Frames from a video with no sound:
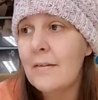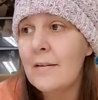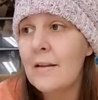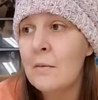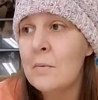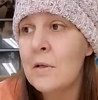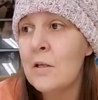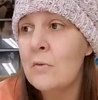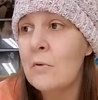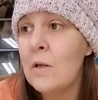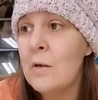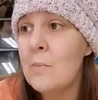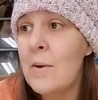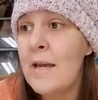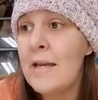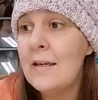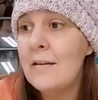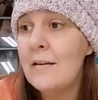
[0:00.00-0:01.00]
that I'm getting ready to
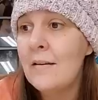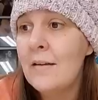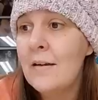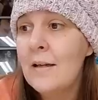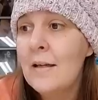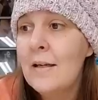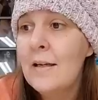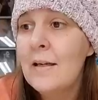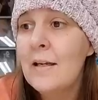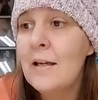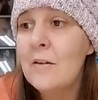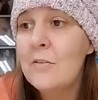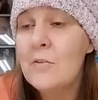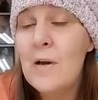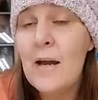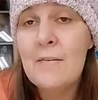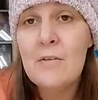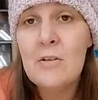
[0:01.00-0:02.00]
make. And if
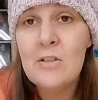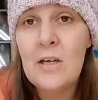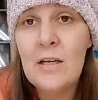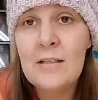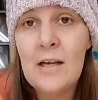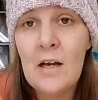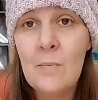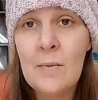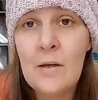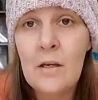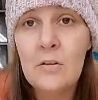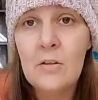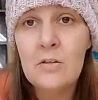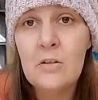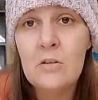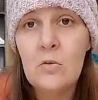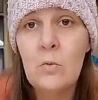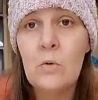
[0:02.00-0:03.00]
you haven't checked out my
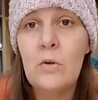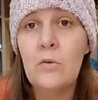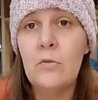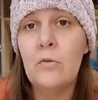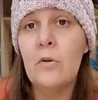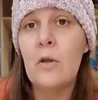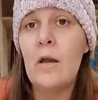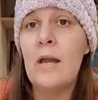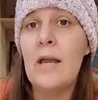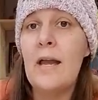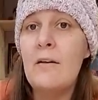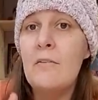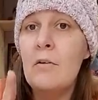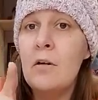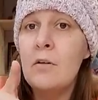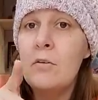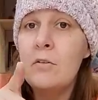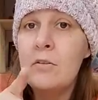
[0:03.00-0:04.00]
other tutorials, I have
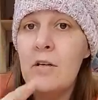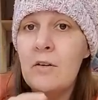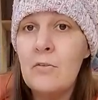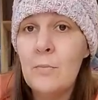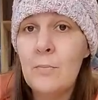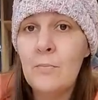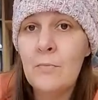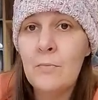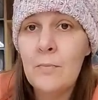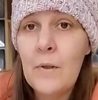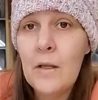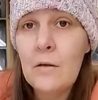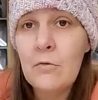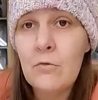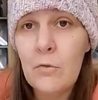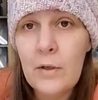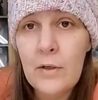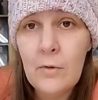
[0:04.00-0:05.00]
hundreds of them
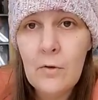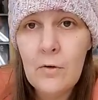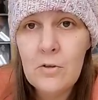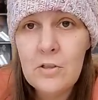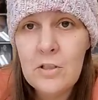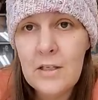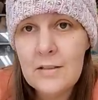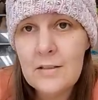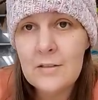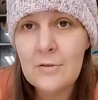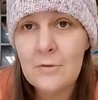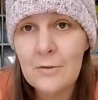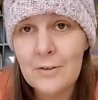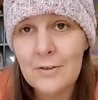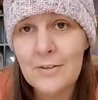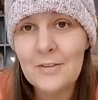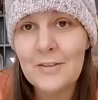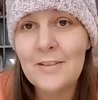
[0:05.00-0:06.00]
free crochet
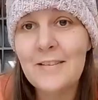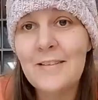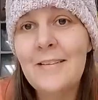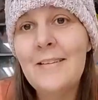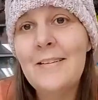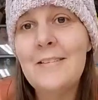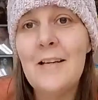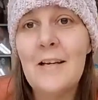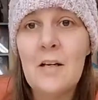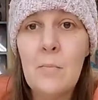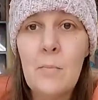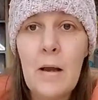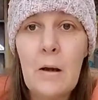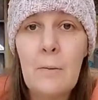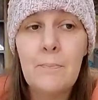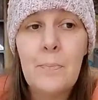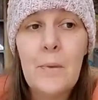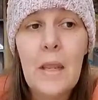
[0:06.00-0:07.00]
tutorials. Check them
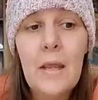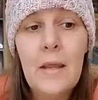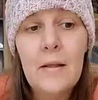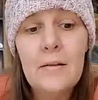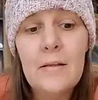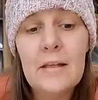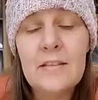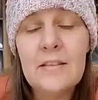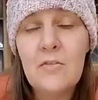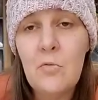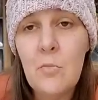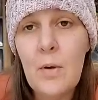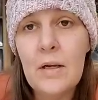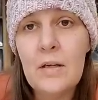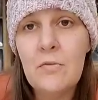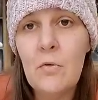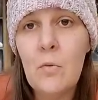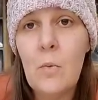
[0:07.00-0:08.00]
out. Thanks
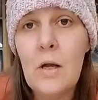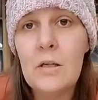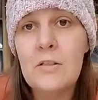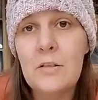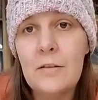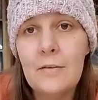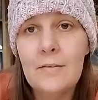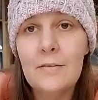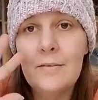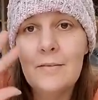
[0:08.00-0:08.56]
everybody for watching.